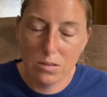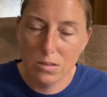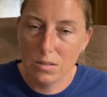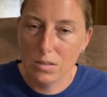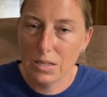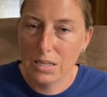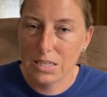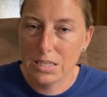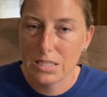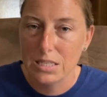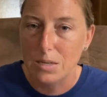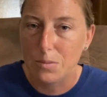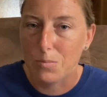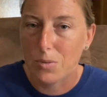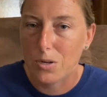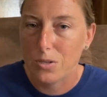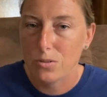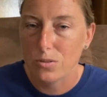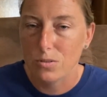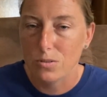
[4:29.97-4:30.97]
like I said,
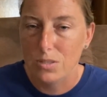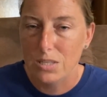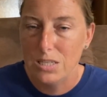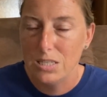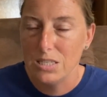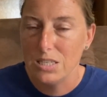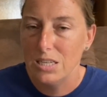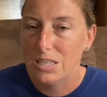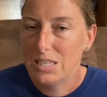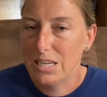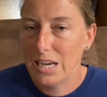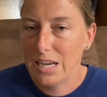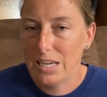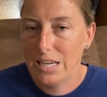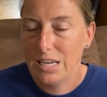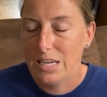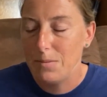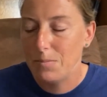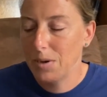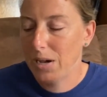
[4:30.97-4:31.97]
burn through these in a day.
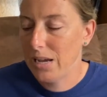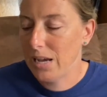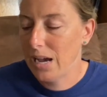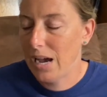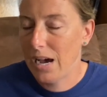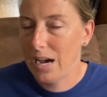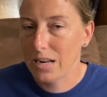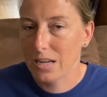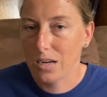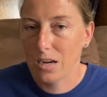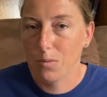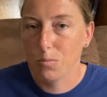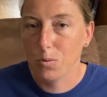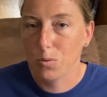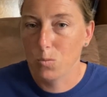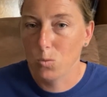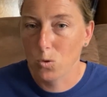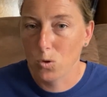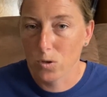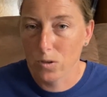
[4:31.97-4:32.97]
He may add a couple
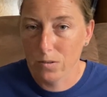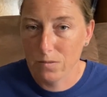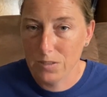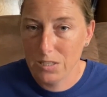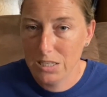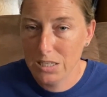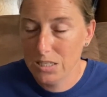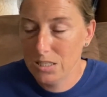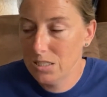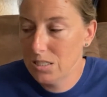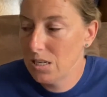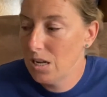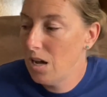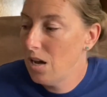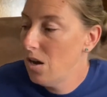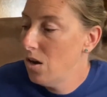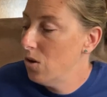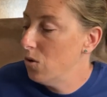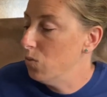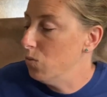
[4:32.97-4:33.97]
more of these.
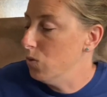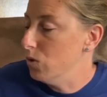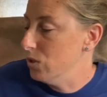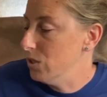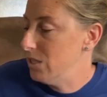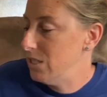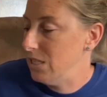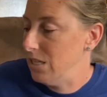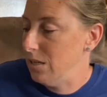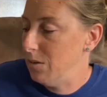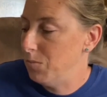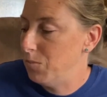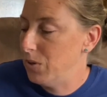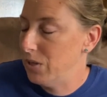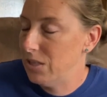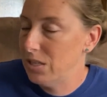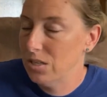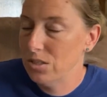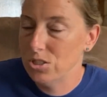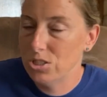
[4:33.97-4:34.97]
We'll see.
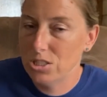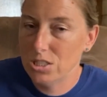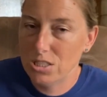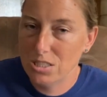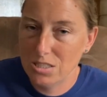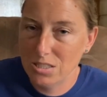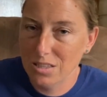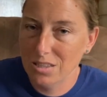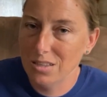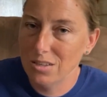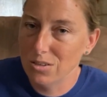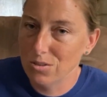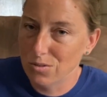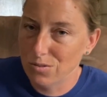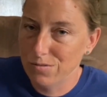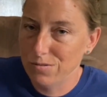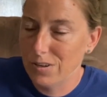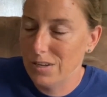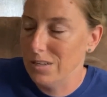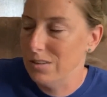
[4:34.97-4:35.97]
But they're just little
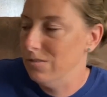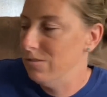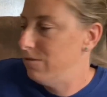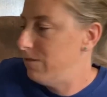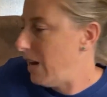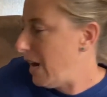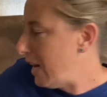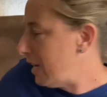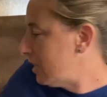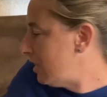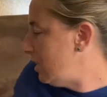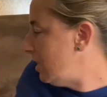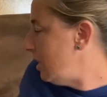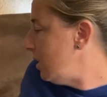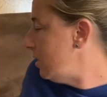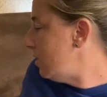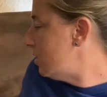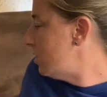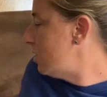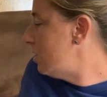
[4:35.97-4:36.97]
fun fact
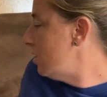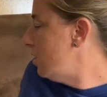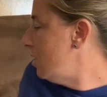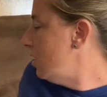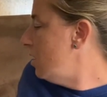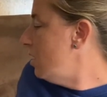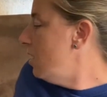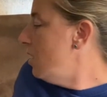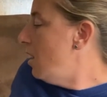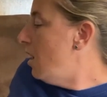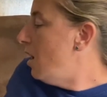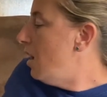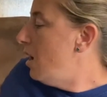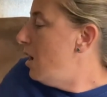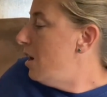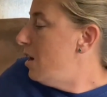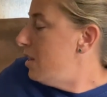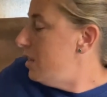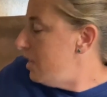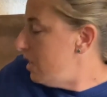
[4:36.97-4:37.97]
things.
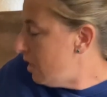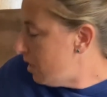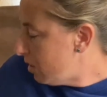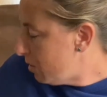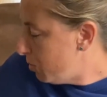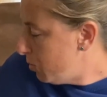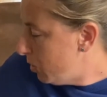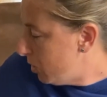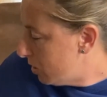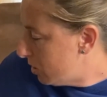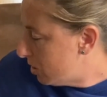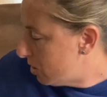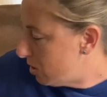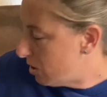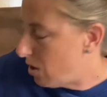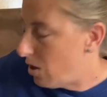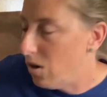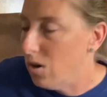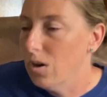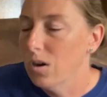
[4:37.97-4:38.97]
The other books
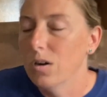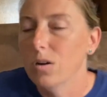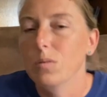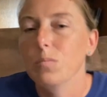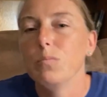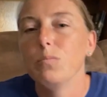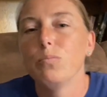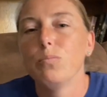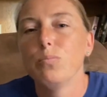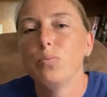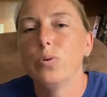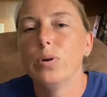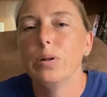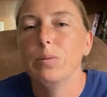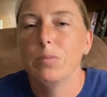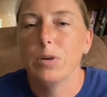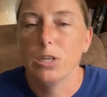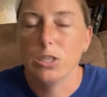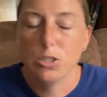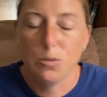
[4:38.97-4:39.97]
are pretty
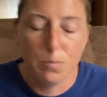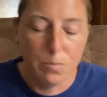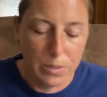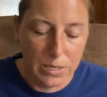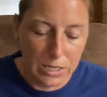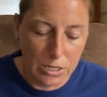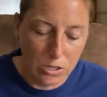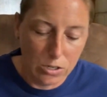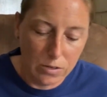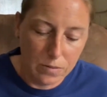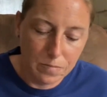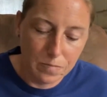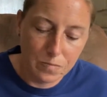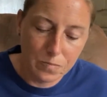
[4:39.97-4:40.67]
much bigger.